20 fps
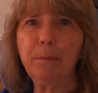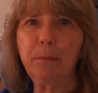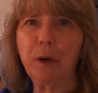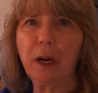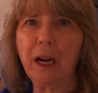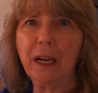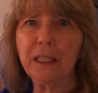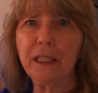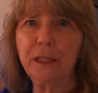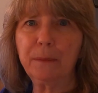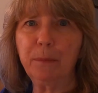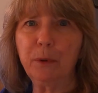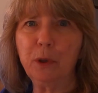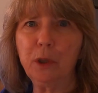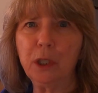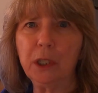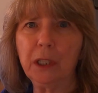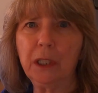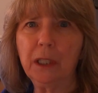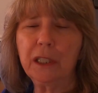priced
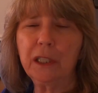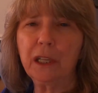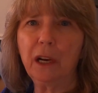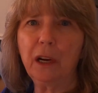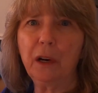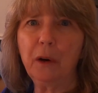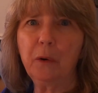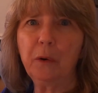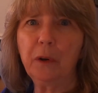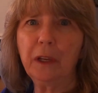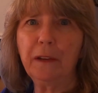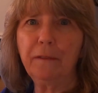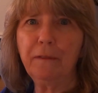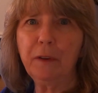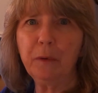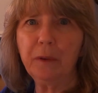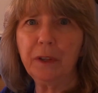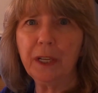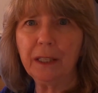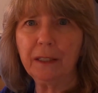book, so if
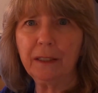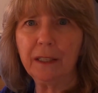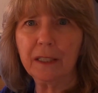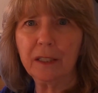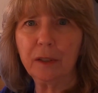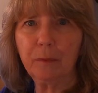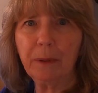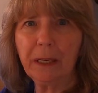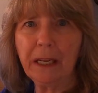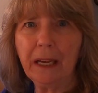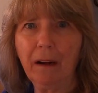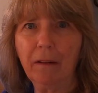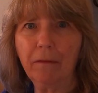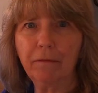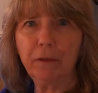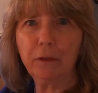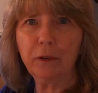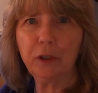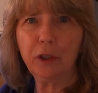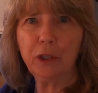you think this will be
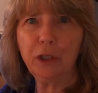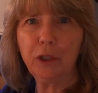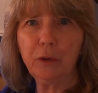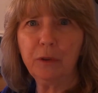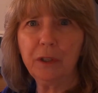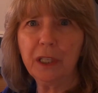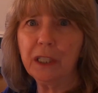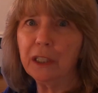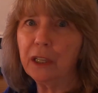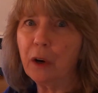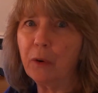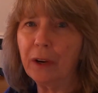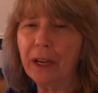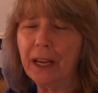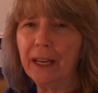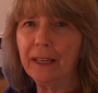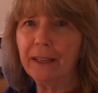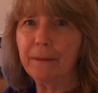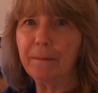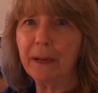helpful to you, then go
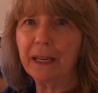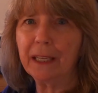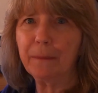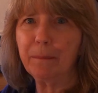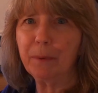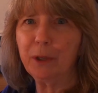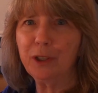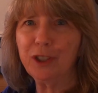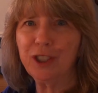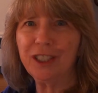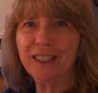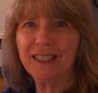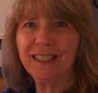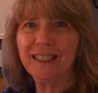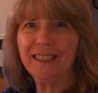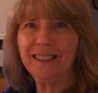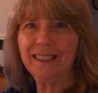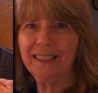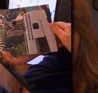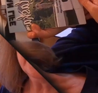ahead and make a
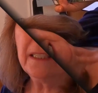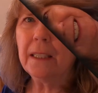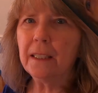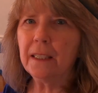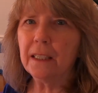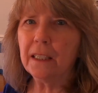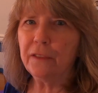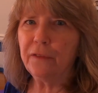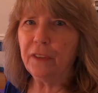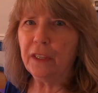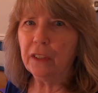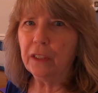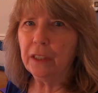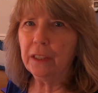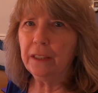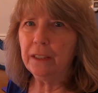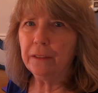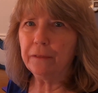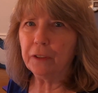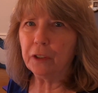purchase. Since it's
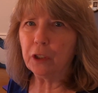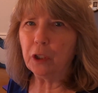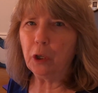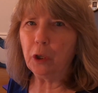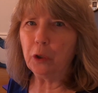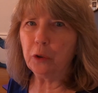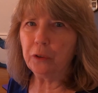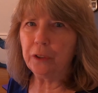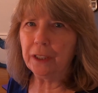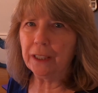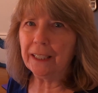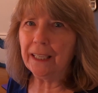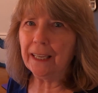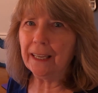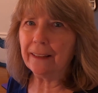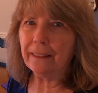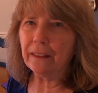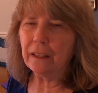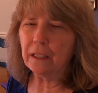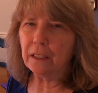very difficult to
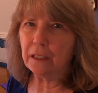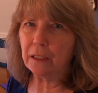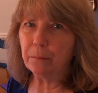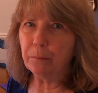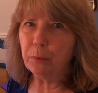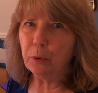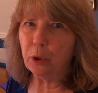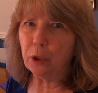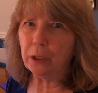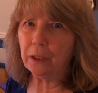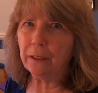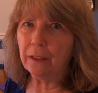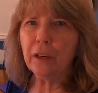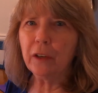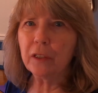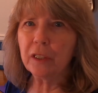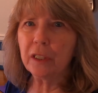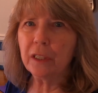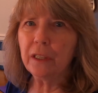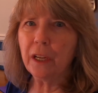get this book,
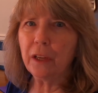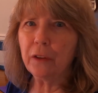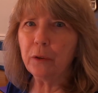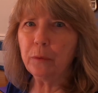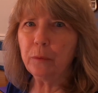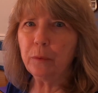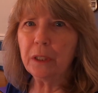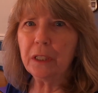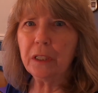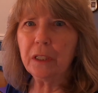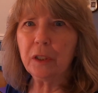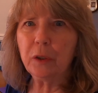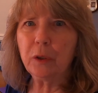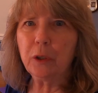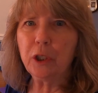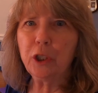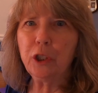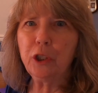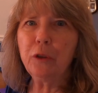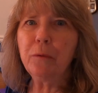there's another
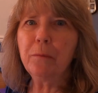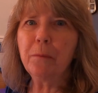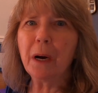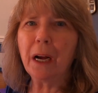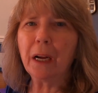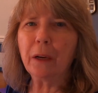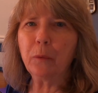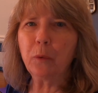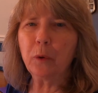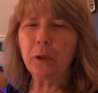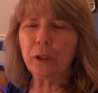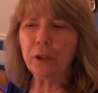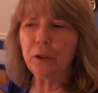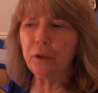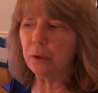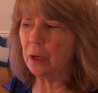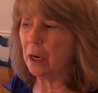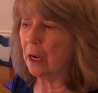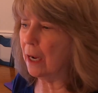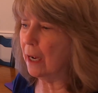resource you might want to
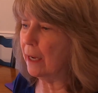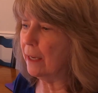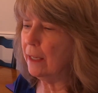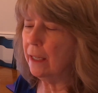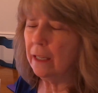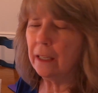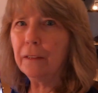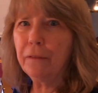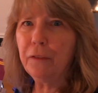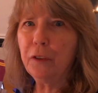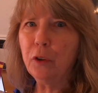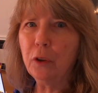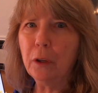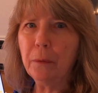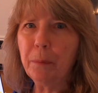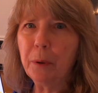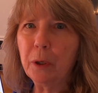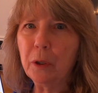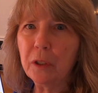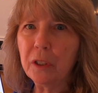try. If
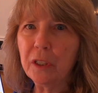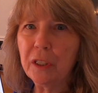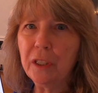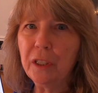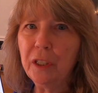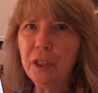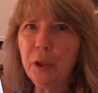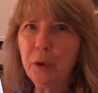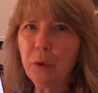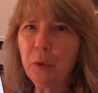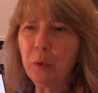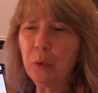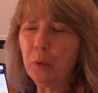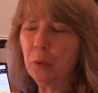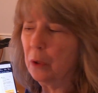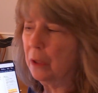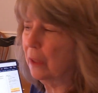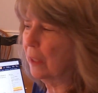you're a person who